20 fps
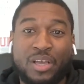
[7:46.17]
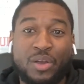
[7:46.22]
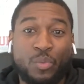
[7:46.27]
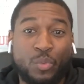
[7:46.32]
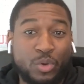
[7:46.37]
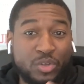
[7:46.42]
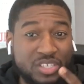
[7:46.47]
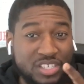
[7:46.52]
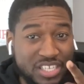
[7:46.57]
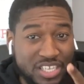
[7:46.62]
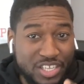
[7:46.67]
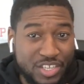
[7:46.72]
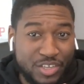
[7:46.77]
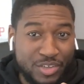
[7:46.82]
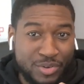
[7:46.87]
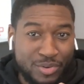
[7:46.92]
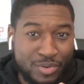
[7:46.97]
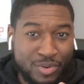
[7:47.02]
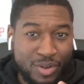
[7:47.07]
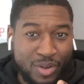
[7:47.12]
We'll see
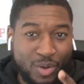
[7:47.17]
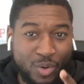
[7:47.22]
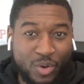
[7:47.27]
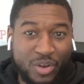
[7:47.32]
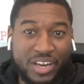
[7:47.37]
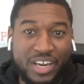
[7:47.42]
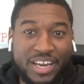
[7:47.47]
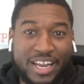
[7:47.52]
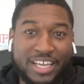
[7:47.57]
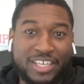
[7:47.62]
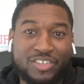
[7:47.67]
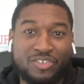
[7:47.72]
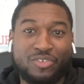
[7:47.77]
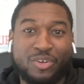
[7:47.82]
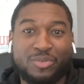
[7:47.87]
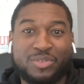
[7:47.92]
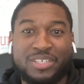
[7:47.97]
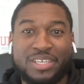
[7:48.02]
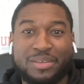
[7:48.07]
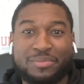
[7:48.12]
you on the next
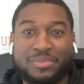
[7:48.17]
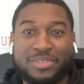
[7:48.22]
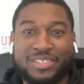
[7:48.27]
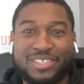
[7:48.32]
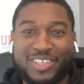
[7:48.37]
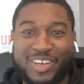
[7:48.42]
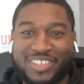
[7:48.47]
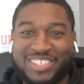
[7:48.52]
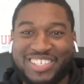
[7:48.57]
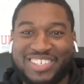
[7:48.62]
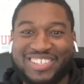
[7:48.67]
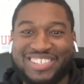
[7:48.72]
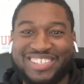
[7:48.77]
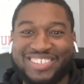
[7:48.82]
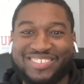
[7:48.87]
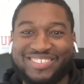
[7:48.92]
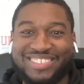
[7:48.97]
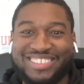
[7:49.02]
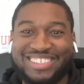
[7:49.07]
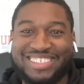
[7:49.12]
Grow Tips. Talk to you
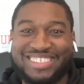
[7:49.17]
soon.